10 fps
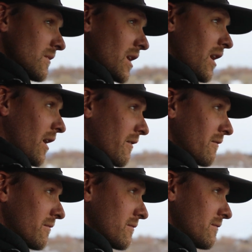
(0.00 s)
Got
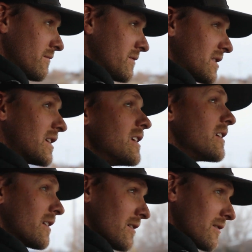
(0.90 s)
ski
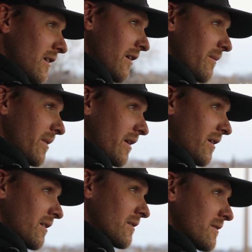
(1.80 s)
hill right up there.